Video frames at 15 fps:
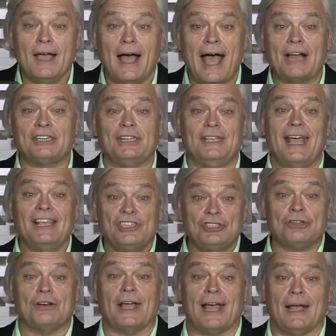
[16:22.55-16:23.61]
Actually,
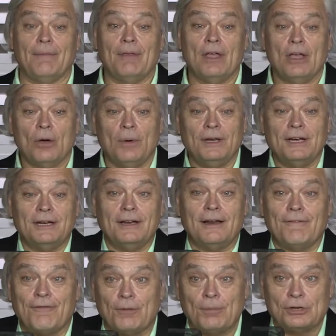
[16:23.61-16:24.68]
yesterday, we did an
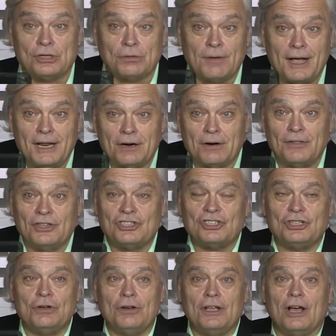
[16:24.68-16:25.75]
infomercial right here in the
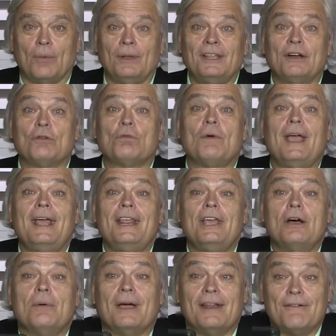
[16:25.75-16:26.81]
studio. We did a
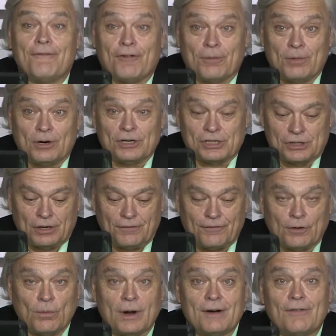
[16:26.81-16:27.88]
radio infomercial
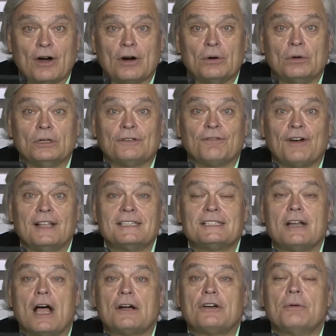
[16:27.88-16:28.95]
for one of our old friends,
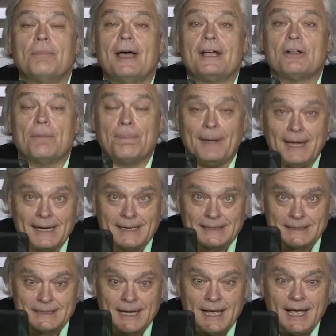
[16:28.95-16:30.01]
Dr. Michael
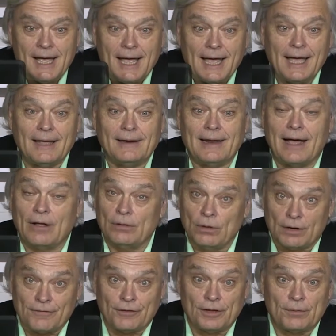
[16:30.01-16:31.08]
Pincus. And uh,
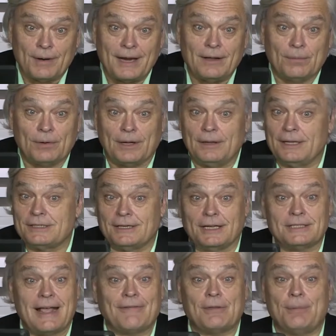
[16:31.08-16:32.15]
look for the radio. Listen, it
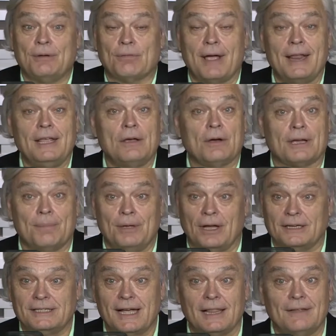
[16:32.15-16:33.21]
doesn't have to be radio. It can be
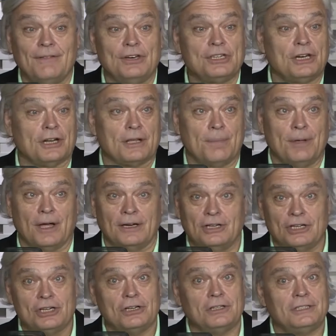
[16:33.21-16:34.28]
on television. It can be on
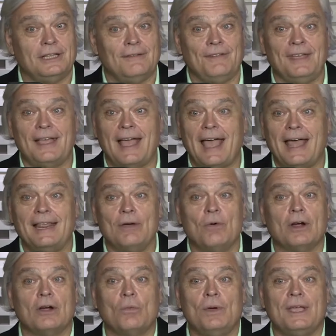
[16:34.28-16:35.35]
digital TV.
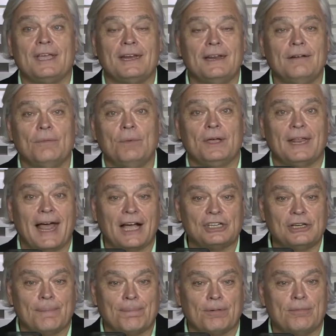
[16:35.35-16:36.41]
Anywhere we can, we can
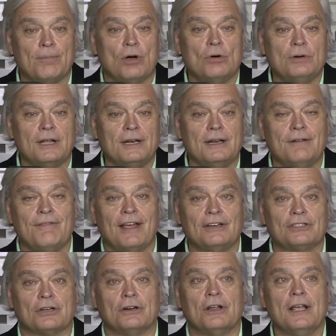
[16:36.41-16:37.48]
actually promote an
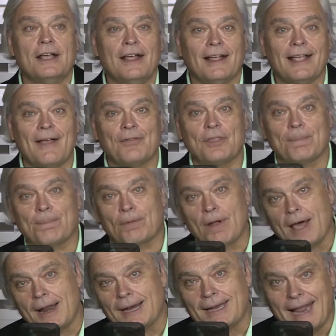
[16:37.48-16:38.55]
inventor, get the
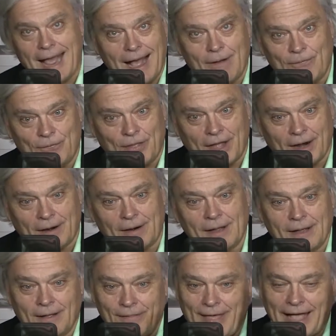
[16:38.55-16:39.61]
product out there.
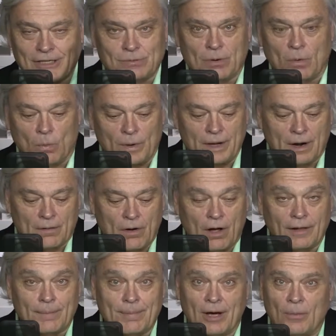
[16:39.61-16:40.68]
That's what we are
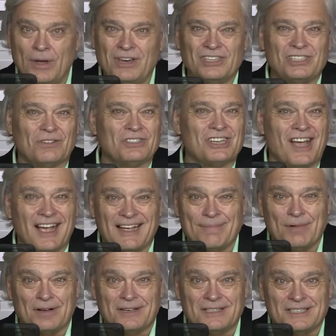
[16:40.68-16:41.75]
all about. We just don't talk
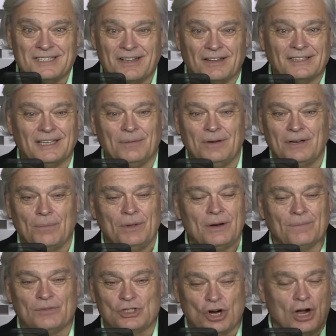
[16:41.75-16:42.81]
about consulting. We don't, we
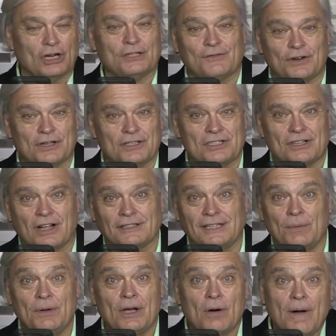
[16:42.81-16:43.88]
don't charge for
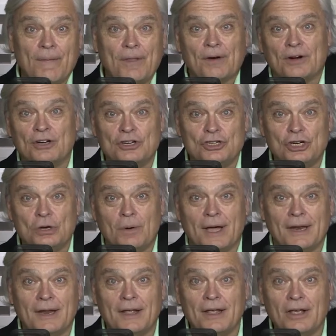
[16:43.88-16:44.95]
consulting. We go out there and do
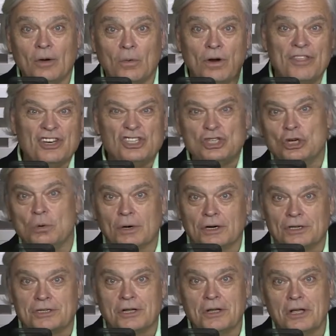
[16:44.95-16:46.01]
it. We're the
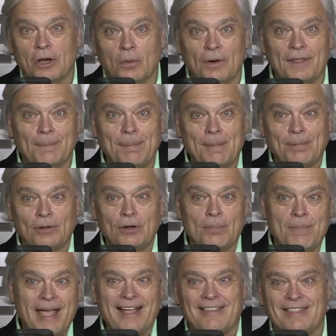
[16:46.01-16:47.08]
doers. We're the people people who
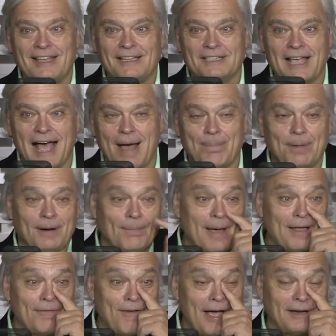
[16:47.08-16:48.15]
make things happen. As a
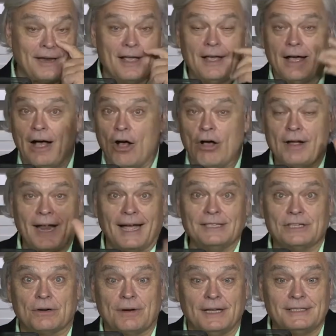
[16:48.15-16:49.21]
matter of fact, all
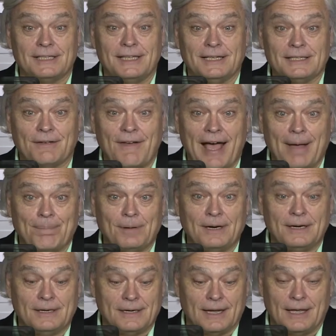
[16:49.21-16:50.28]
kinds of crazy things have
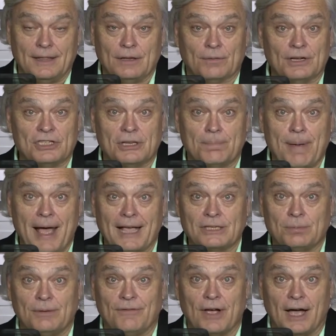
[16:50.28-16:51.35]
happened in the, in the recent
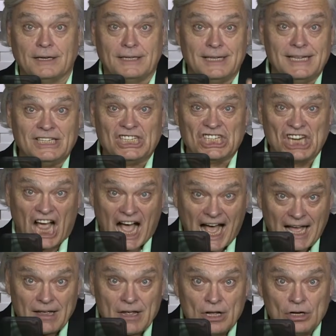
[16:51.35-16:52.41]
past. We've got
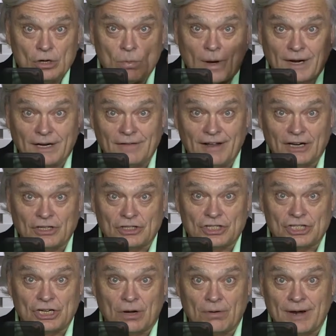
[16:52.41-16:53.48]
Yisha, who won Inventor
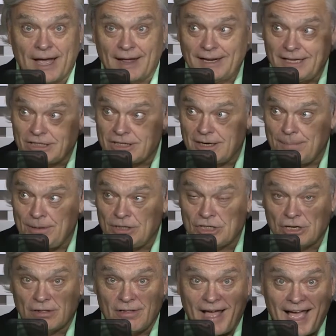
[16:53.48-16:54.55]
Showdown. He's going to be
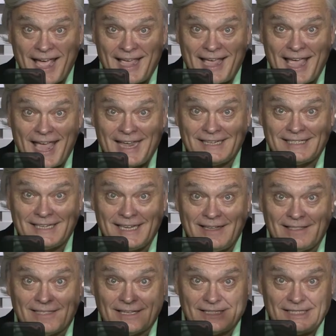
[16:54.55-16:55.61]
July
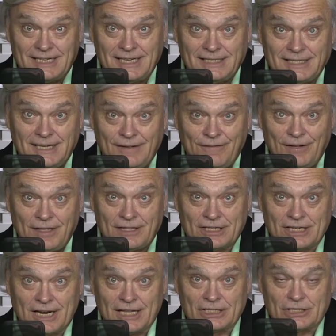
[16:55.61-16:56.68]
18th, the TTV, the
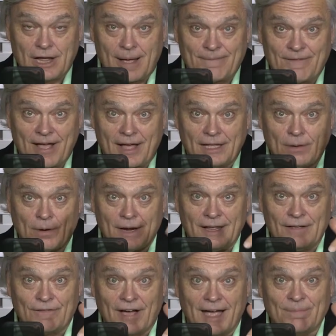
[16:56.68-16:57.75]
today's top value on
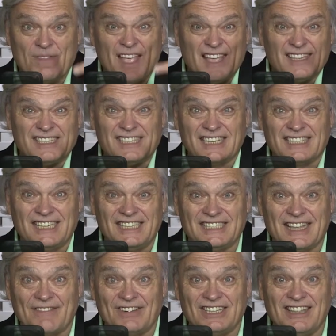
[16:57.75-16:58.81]
Evine. 16,
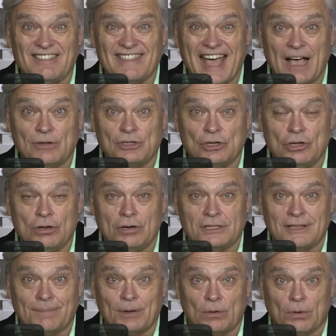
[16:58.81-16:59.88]
17,000
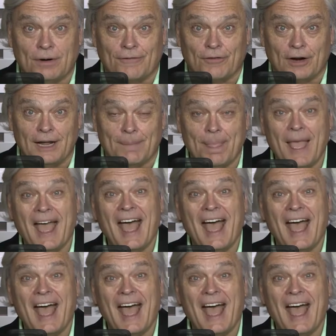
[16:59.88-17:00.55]
units have been ordered for him.